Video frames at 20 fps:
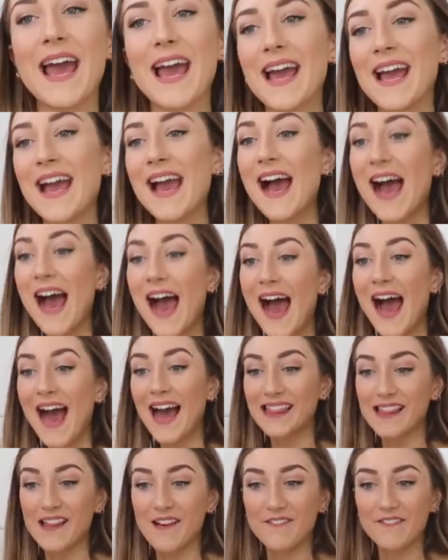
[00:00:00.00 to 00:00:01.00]
Okay,
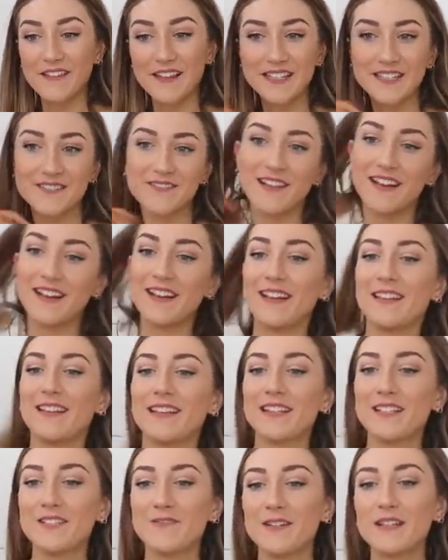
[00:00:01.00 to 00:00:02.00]
I love this one.
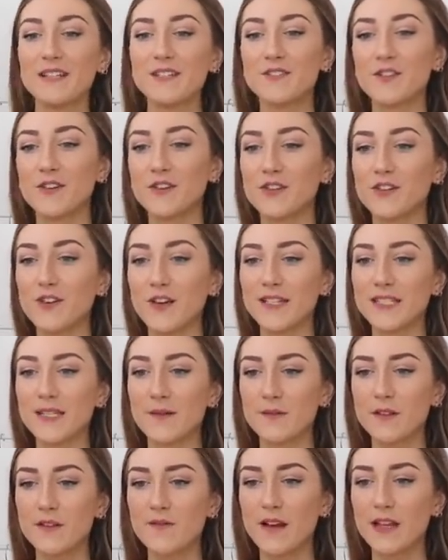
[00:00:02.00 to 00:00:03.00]
This one is so cute,
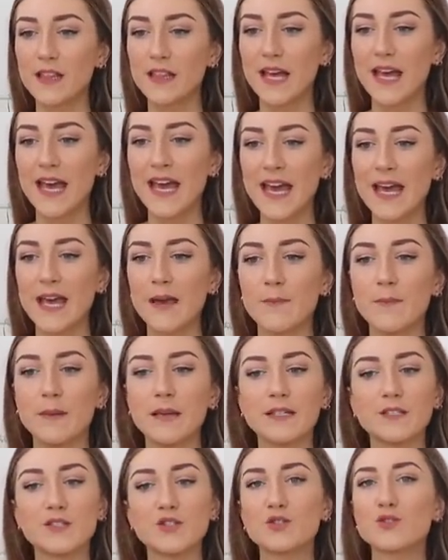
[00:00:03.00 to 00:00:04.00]
except for the fact the hem
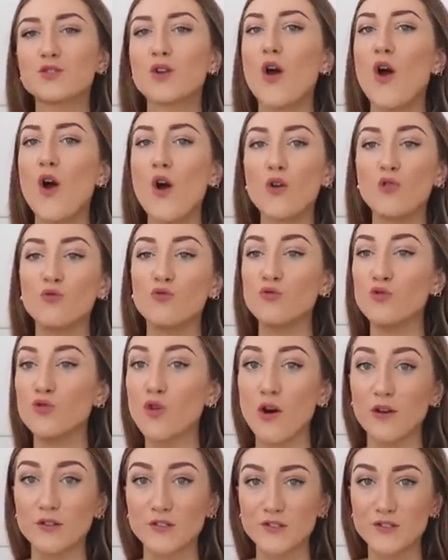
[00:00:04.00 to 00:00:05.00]
is just
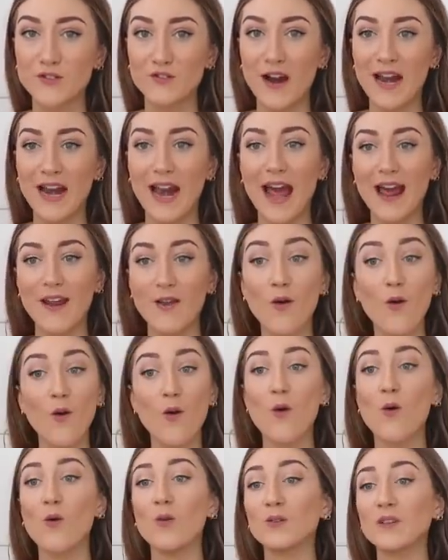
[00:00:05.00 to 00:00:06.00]
not straight at
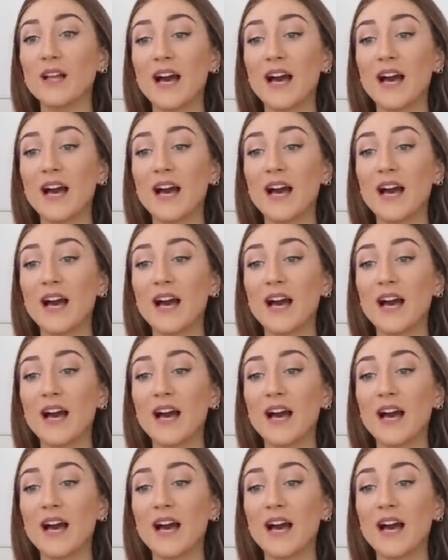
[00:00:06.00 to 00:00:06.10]
all.